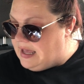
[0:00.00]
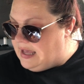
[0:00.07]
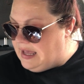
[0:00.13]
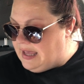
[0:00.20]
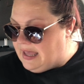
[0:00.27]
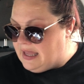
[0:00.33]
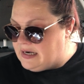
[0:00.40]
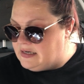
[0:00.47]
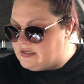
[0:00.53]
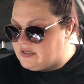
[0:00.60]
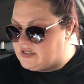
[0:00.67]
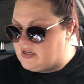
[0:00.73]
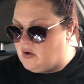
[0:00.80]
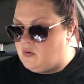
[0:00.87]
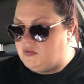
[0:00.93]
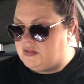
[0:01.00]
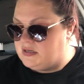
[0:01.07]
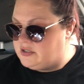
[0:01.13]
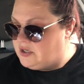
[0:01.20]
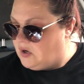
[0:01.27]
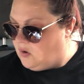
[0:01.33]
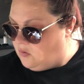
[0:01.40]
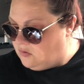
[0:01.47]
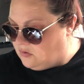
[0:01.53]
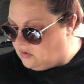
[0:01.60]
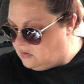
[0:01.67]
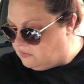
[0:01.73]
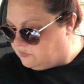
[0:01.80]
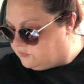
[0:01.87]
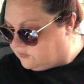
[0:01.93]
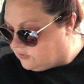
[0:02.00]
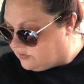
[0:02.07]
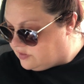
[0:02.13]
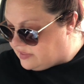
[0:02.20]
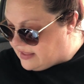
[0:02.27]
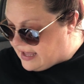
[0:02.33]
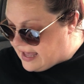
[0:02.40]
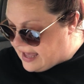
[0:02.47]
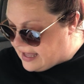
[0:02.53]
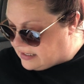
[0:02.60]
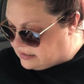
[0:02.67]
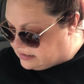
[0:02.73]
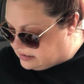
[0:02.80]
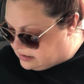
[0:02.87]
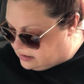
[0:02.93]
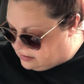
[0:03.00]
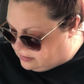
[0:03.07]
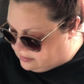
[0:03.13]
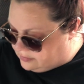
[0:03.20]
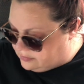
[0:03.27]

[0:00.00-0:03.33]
And so the total for that,